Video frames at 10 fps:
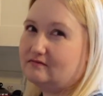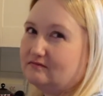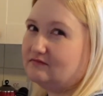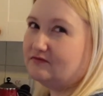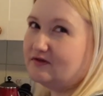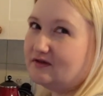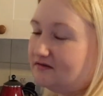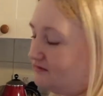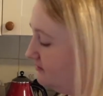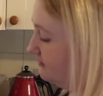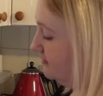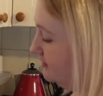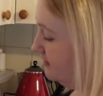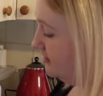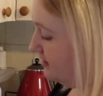I don't think it's really as long as that.
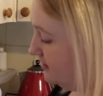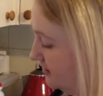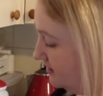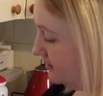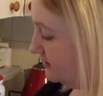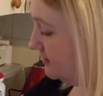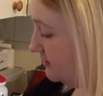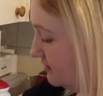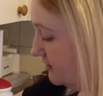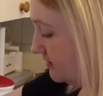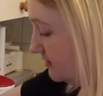It's the kind of thing